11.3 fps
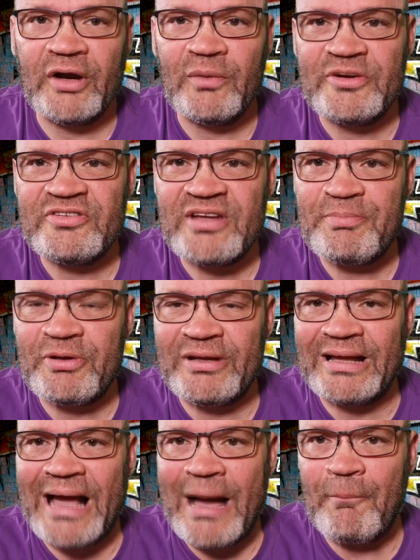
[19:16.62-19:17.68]
I wish they
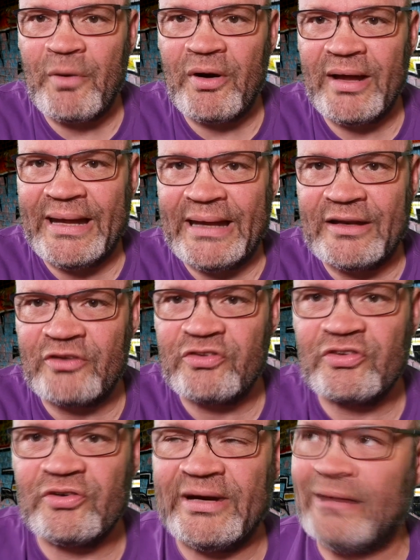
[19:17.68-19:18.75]
put the camera in the
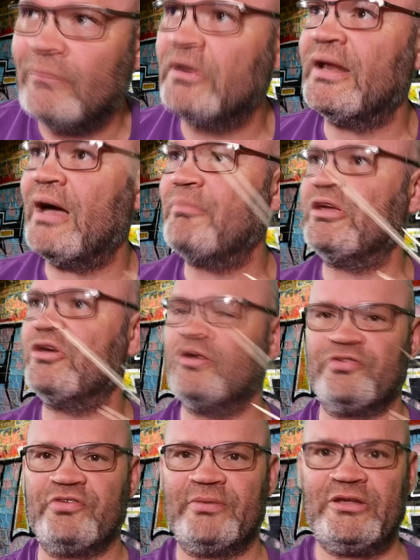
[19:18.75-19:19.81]
screen. Wouldn't that be
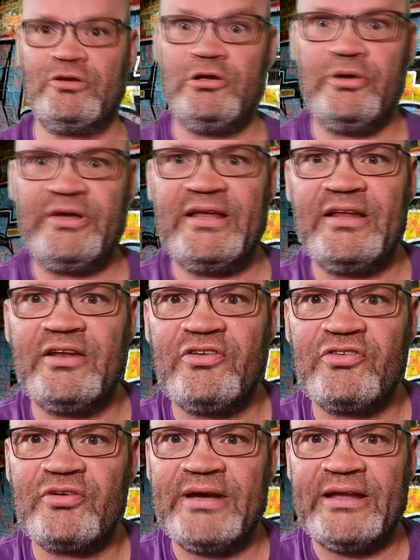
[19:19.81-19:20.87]
good? So when you're looking at
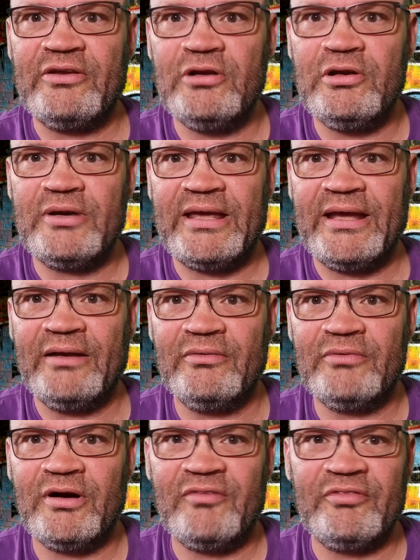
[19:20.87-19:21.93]
the screen, you're
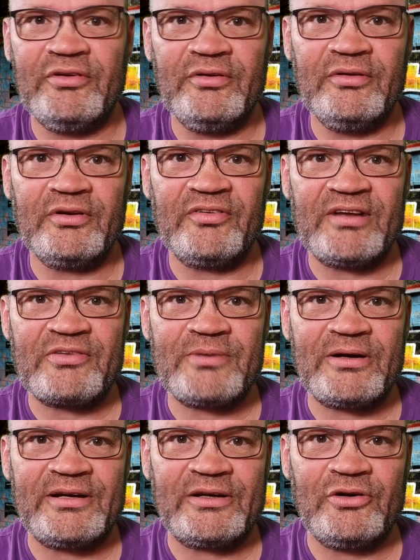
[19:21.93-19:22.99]
looking rather than... Because that's
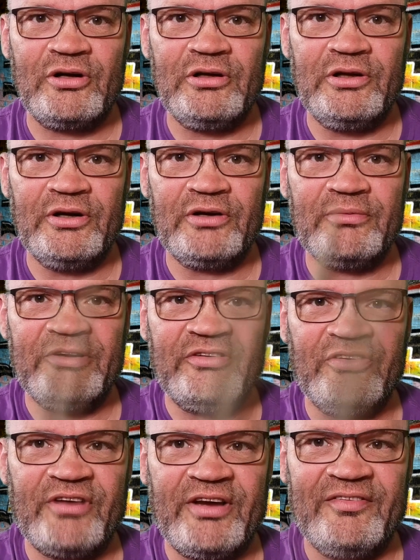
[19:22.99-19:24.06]
where I've got to look,
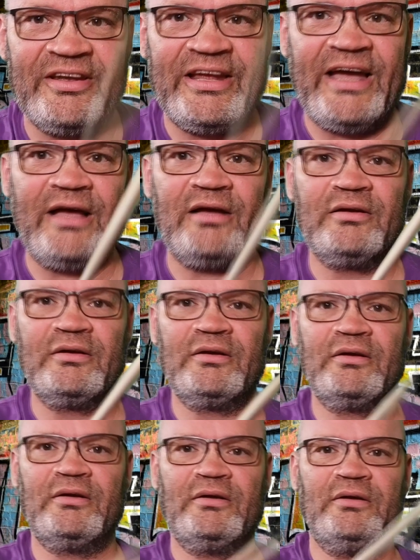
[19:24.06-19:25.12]
which is over there.
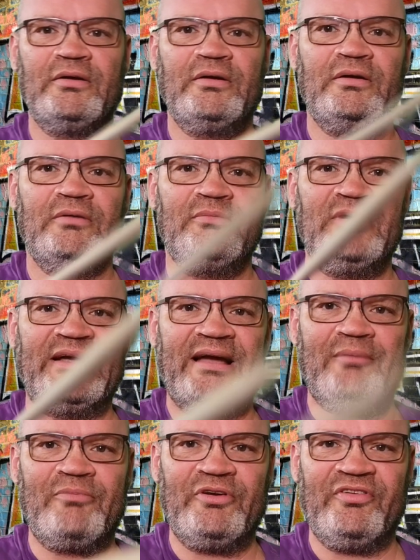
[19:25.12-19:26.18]
My
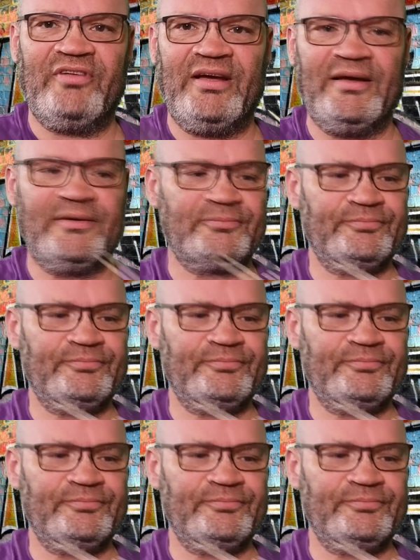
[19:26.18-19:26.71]
camera's there.